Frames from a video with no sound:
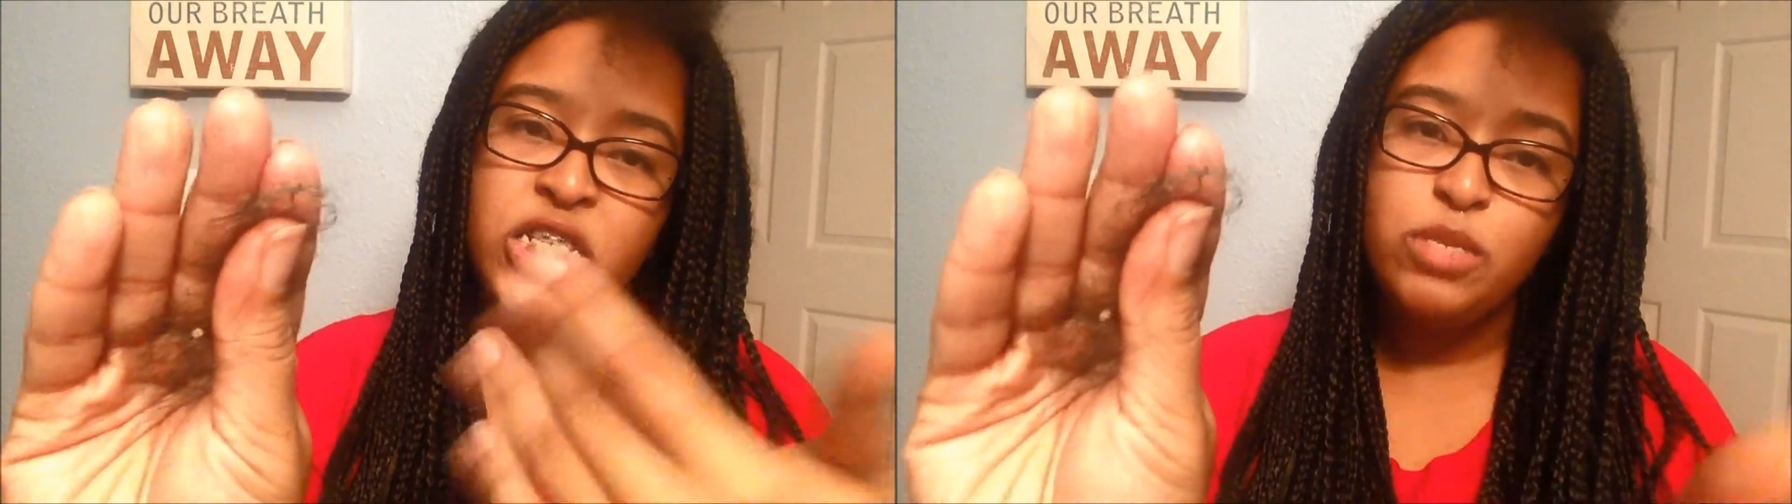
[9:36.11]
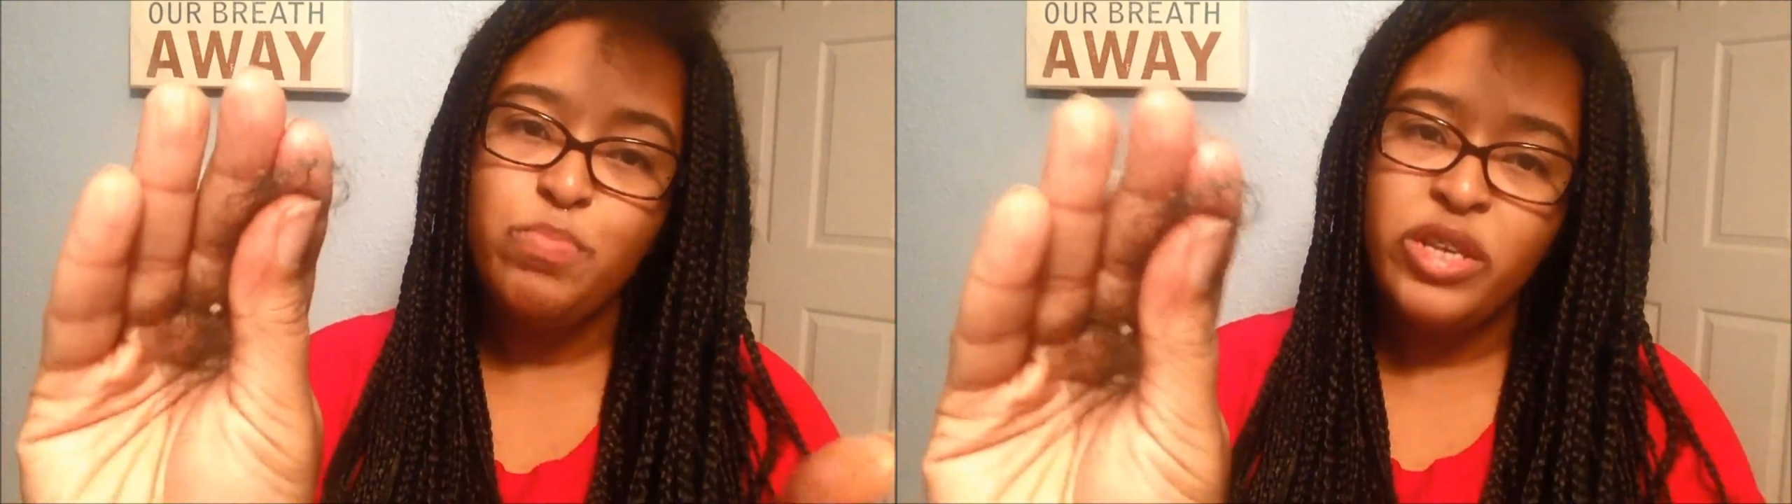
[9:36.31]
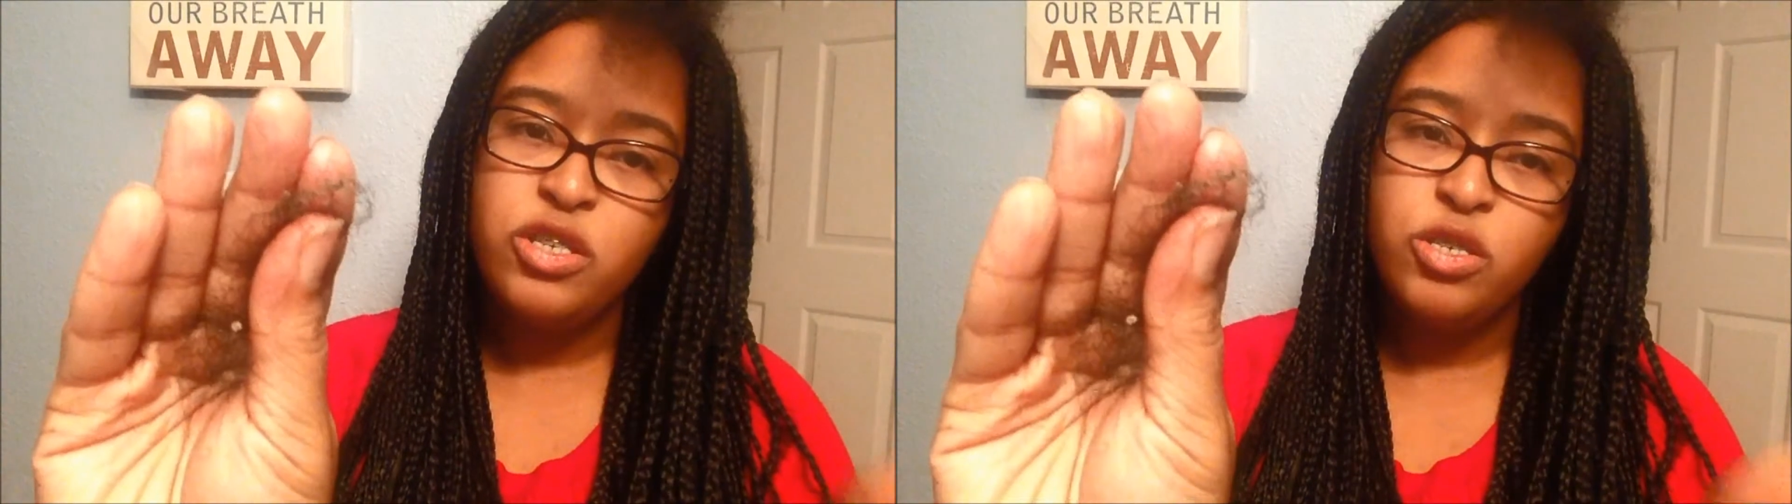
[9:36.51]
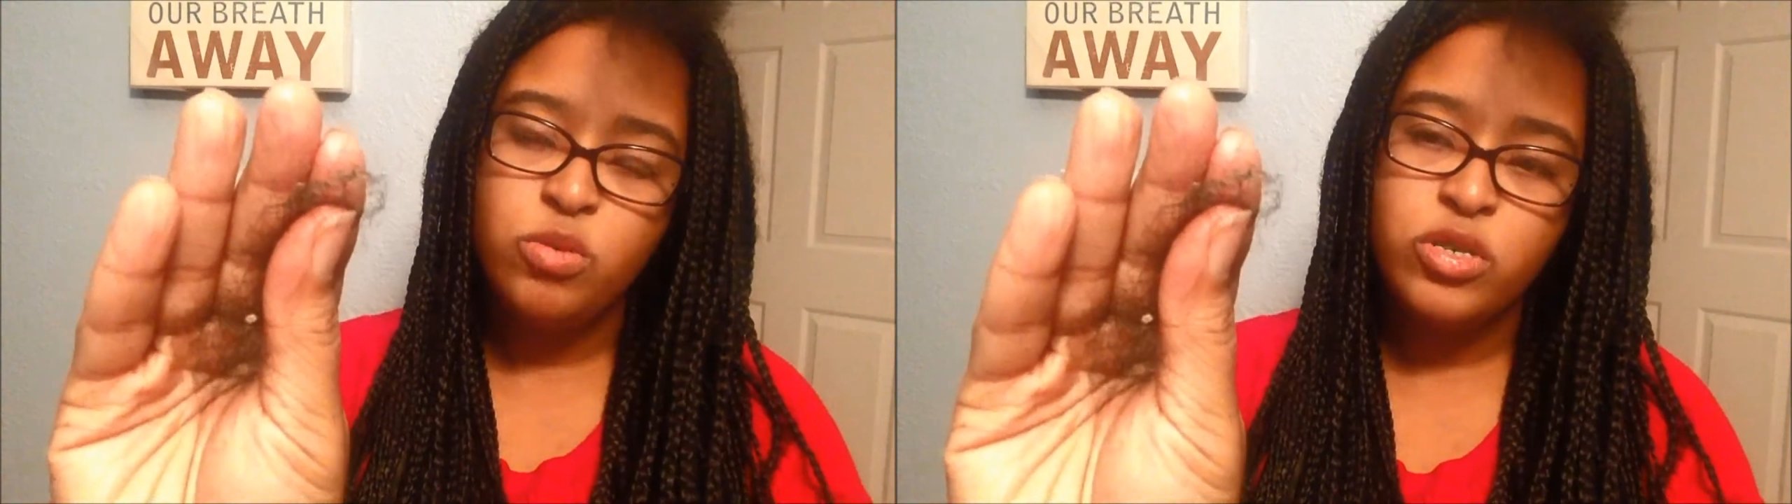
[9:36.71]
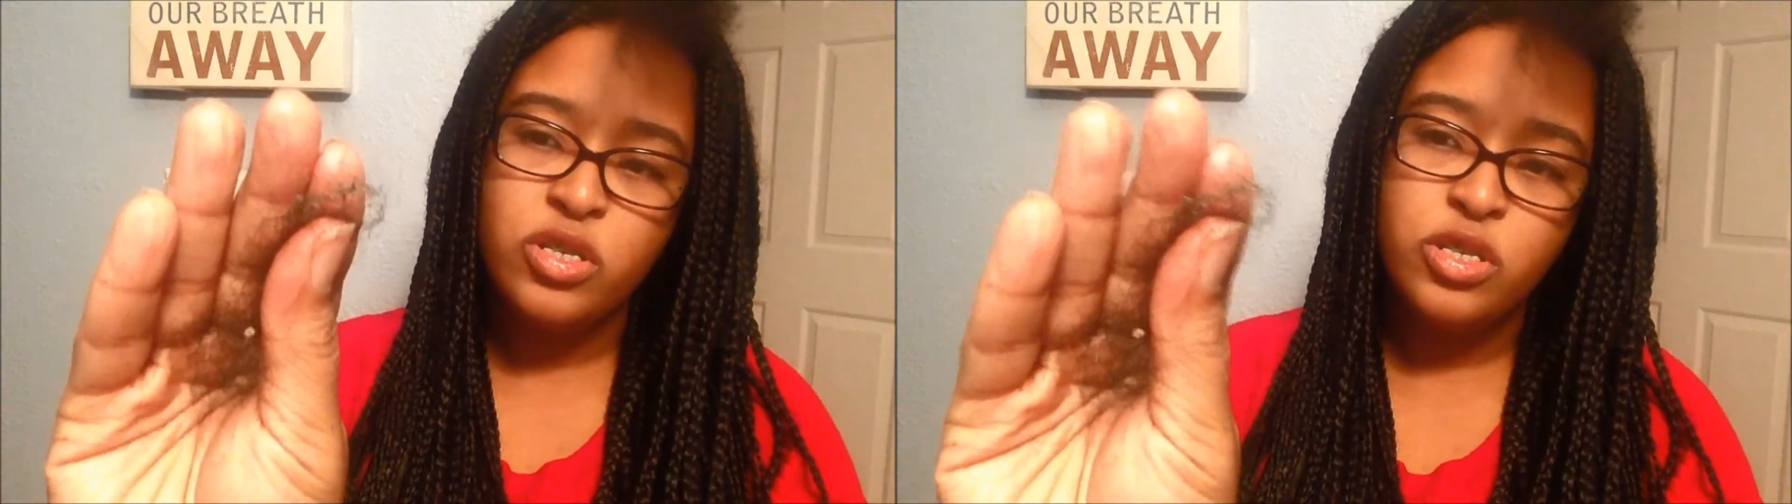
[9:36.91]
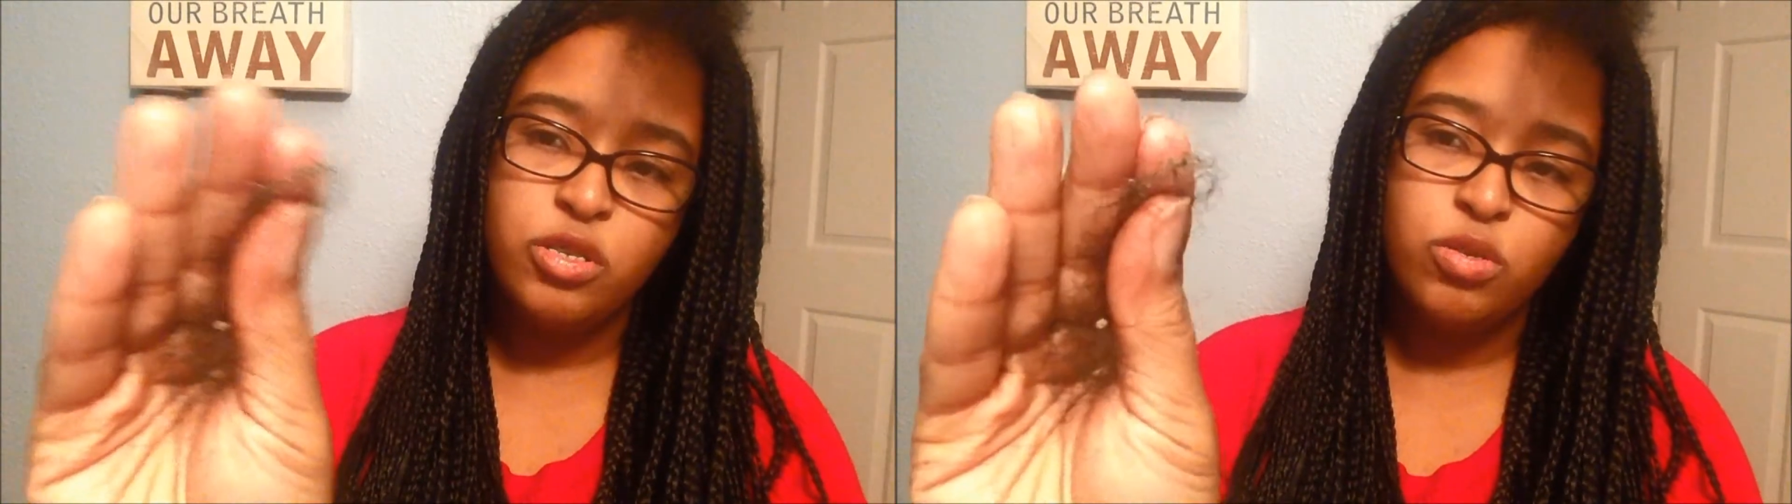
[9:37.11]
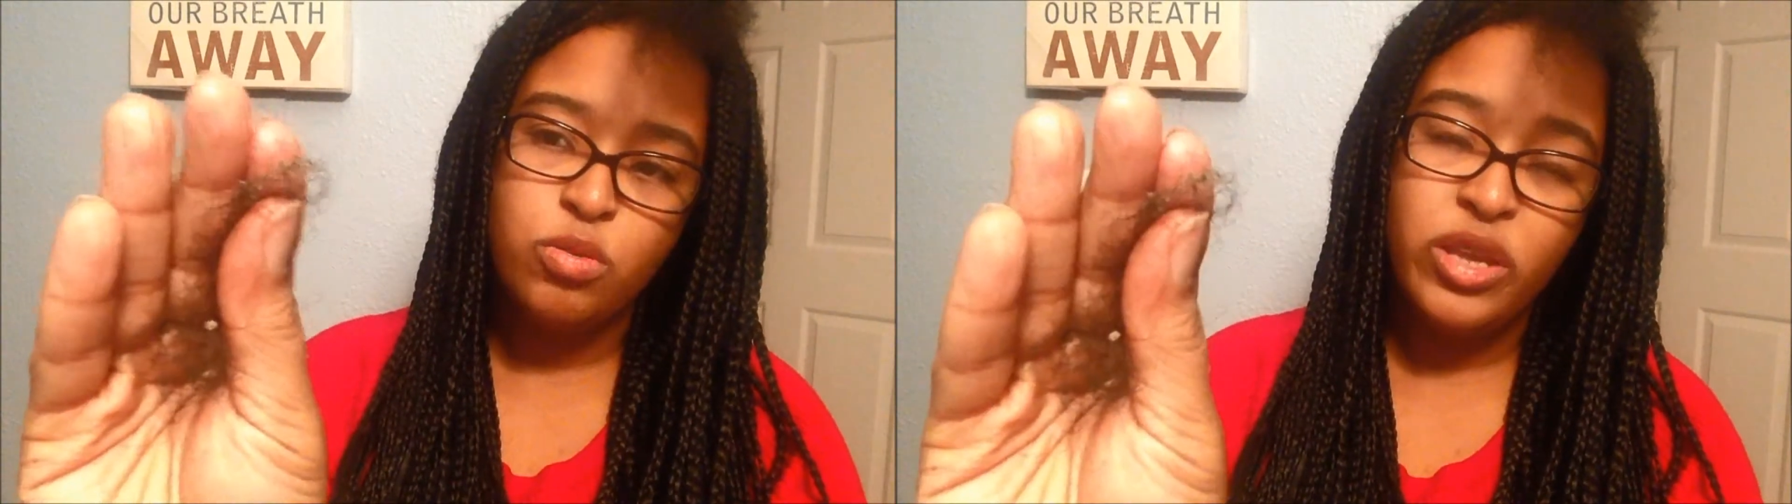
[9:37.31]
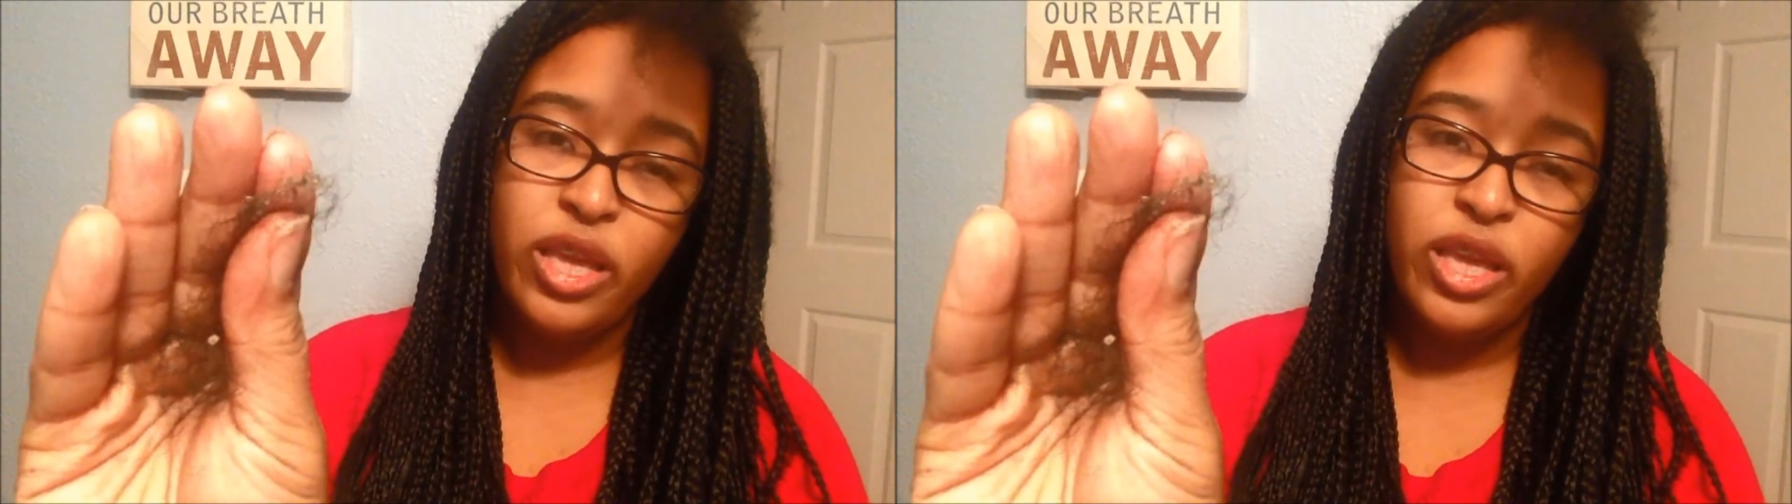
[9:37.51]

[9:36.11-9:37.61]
just be sure to